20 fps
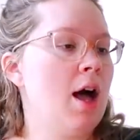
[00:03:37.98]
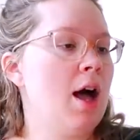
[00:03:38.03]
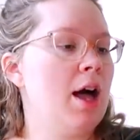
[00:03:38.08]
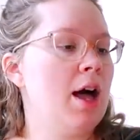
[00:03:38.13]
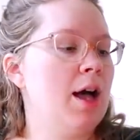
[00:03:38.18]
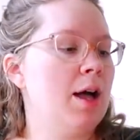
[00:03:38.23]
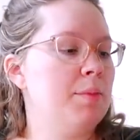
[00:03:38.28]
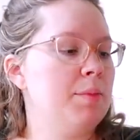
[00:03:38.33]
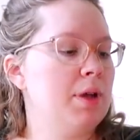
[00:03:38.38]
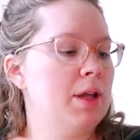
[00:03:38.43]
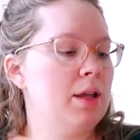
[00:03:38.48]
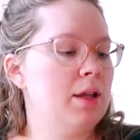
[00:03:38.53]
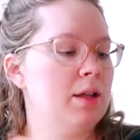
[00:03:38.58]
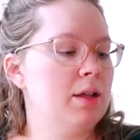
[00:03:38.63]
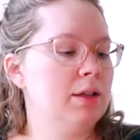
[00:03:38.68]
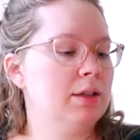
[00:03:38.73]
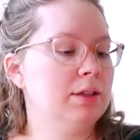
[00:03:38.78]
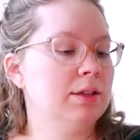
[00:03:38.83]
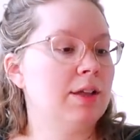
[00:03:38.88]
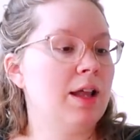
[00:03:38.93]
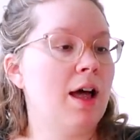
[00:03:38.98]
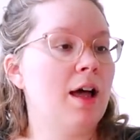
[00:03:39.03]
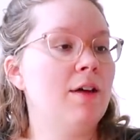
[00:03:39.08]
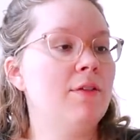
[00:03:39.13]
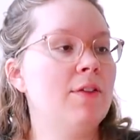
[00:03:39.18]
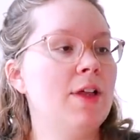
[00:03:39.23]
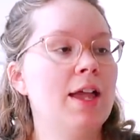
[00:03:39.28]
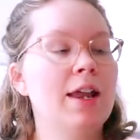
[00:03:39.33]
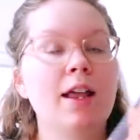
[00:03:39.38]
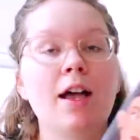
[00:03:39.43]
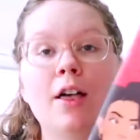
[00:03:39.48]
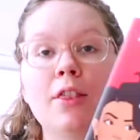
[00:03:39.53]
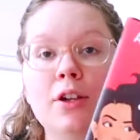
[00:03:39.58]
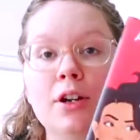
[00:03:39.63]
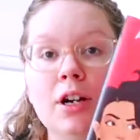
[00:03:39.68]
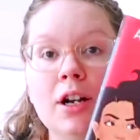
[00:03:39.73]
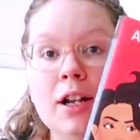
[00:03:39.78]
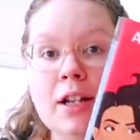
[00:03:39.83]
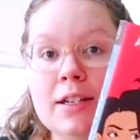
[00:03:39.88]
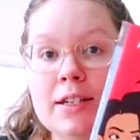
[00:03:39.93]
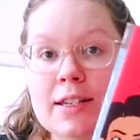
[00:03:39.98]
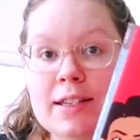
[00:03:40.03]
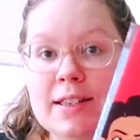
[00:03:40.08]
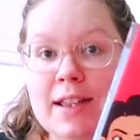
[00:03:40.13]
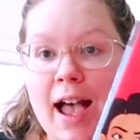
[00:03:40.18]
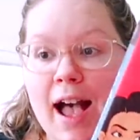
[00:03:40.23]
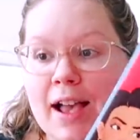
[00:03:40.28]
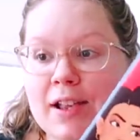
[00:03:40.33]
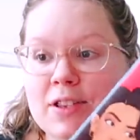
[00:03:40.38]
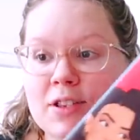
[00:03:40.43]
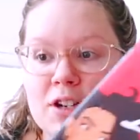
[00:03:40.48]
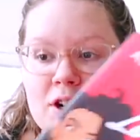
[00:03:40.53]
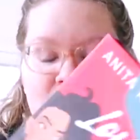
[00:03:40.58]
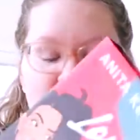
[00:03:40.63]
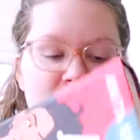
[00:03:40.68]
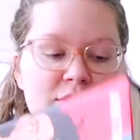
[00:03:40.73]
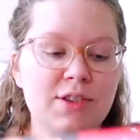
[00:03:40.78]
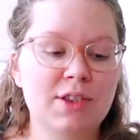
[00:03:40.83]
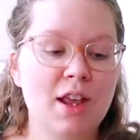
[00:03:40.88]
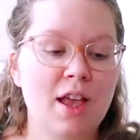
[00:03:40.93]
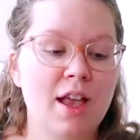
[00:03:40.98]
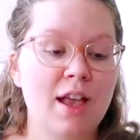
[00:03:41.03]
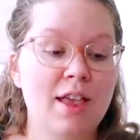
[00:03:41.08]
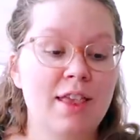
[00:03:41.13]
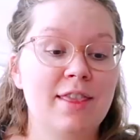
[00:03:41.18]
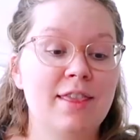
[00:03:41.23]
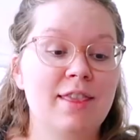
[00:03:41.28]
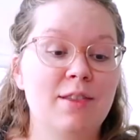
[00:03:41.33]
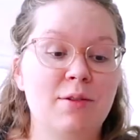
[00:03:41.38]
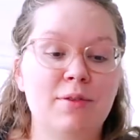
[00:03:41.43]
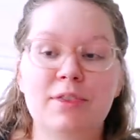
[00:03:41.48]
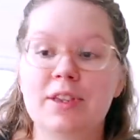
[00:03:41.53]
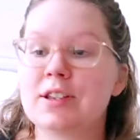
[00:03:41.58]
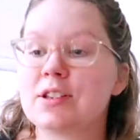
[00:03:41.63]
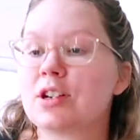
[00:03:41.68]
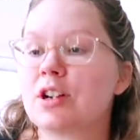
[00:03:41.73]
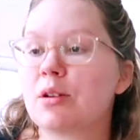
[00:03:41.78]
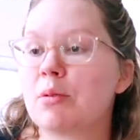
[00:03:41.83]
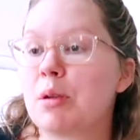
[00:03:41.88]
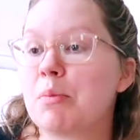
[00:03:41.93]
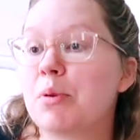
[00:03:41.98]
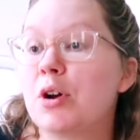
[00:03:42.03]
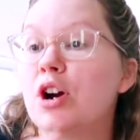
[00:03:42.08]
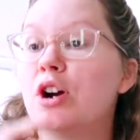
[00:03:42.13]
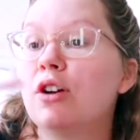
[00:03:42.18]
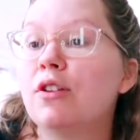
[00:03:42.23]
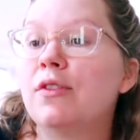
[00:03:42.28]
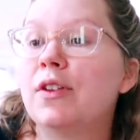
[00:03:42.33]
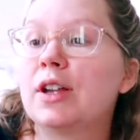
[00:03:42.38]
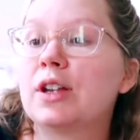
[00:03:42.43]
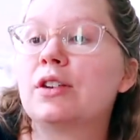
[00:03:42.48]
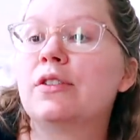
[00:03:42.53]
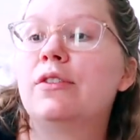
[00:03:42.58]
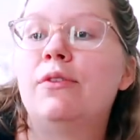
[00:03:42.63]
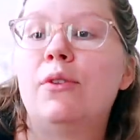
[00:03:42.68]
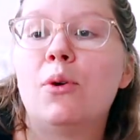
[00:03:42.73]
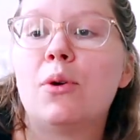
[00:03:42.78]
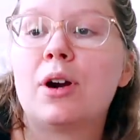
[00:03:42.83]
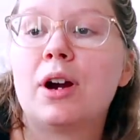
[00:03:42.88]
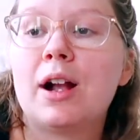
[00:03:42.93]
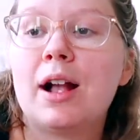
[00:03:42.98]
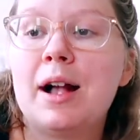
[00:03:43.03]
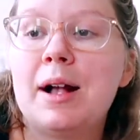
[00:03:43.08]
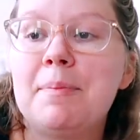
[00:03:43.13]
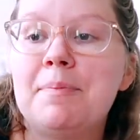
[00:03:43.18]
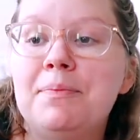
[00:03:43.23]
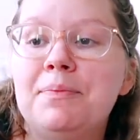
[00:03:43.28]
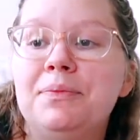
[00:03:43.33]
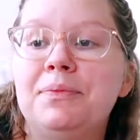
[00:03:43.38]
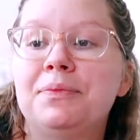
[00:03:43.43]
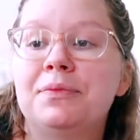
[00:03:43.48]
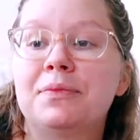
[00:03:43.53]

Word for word: Um, love and other disasters. These are gonna be perfect for um,